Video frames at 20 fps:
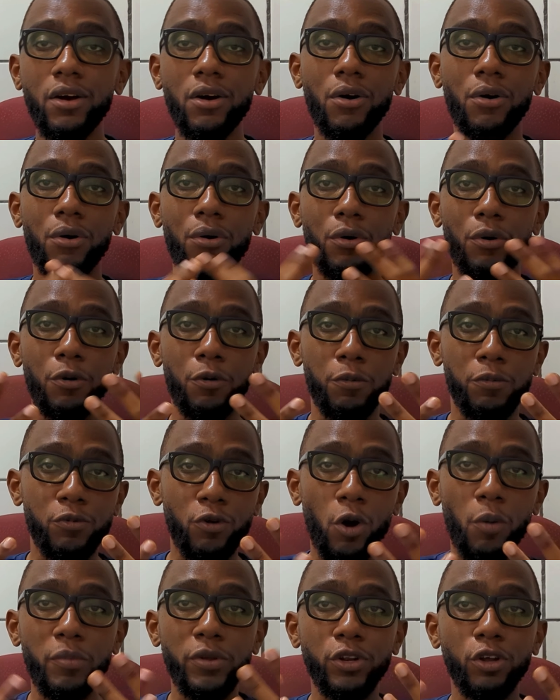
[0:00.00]
or
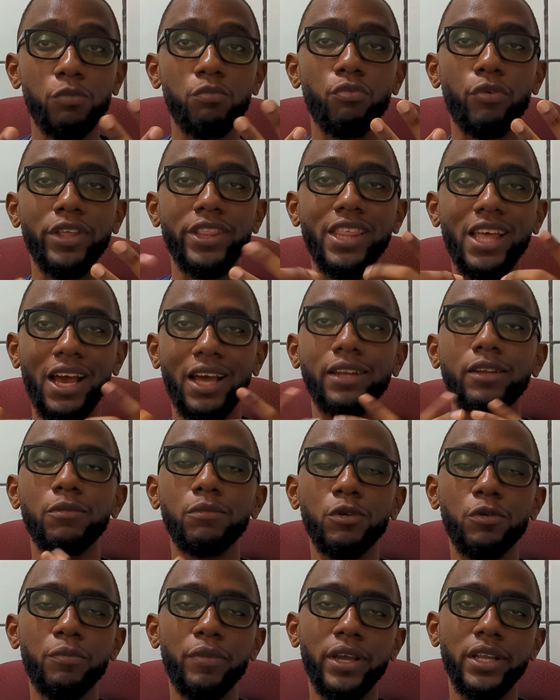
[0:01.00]
coming up with at the
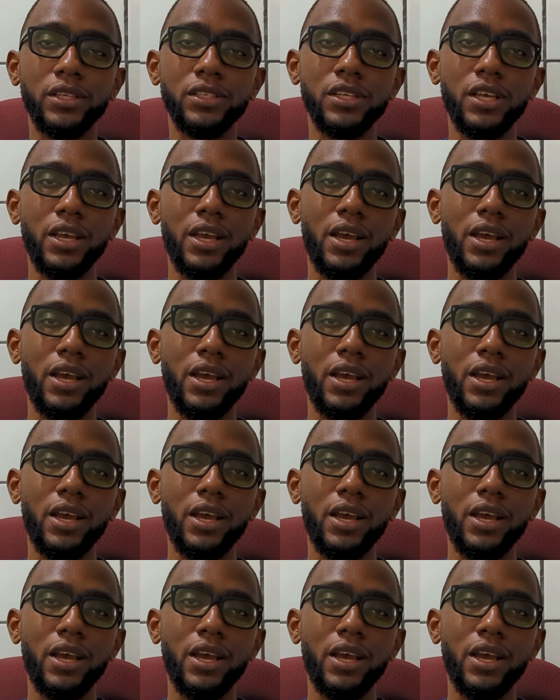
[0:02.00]
moment.